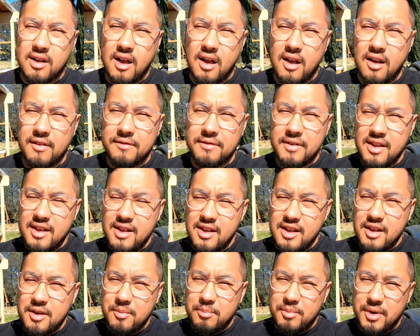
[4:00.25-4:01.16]
off.
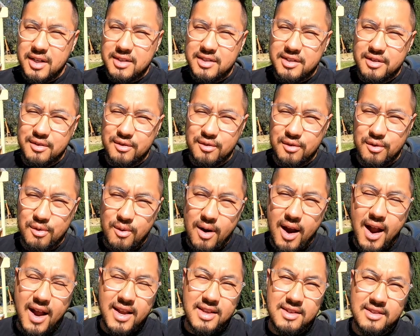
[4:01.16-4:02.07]
But to
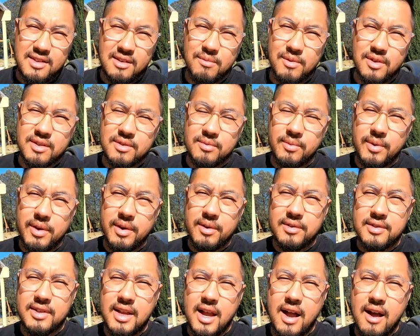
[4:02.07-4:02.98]
grind someone's
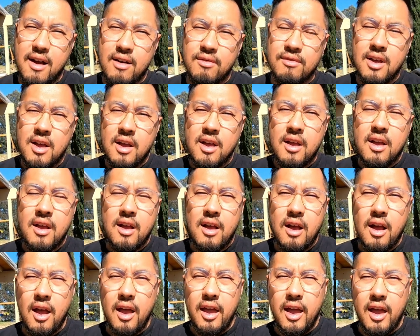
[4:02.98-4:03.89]
wheels down
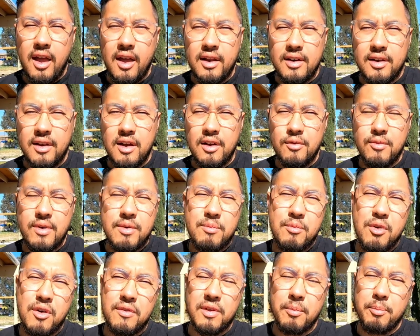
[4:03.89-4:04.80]
and
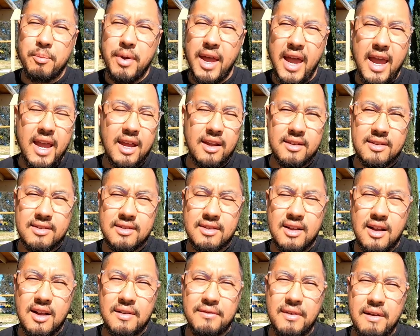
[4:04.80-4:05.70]
remove the paint and
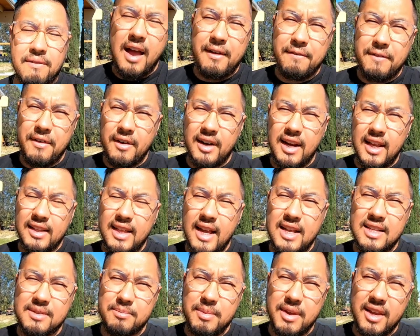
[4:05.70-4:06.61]
stuff, I feel like
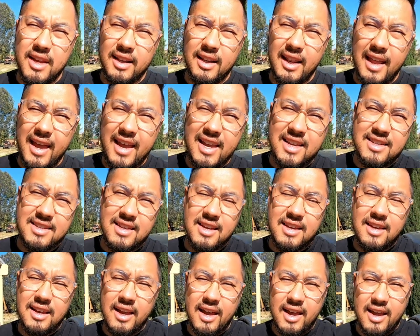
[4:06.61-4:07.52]
that's being
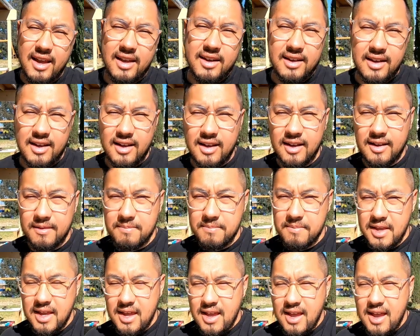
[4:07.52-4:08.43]
lazy. And
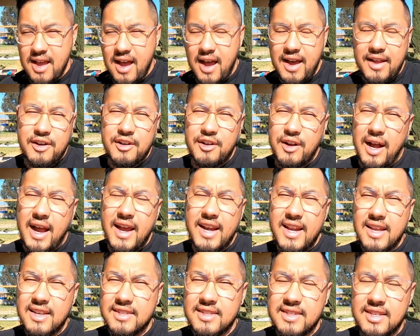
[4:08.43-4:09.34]
I don't know, I
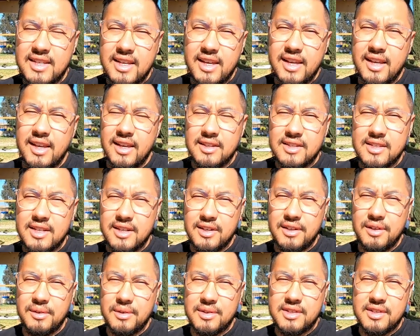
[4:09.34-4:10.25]
didn't see it
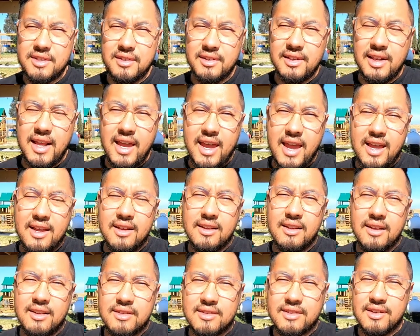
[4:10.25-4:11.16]
until it was too late,
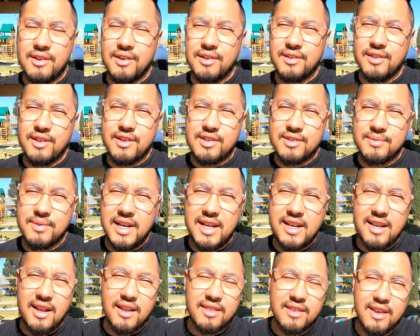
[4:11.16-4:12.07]
so there's
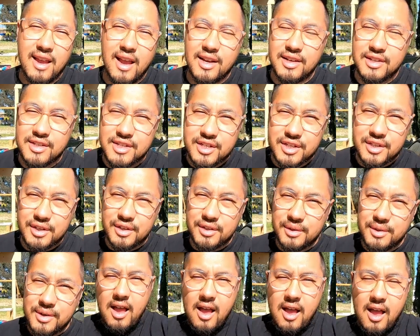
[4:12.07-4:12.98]
really nothing I could
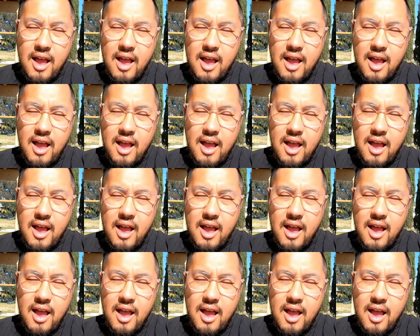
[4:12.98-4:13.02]
do.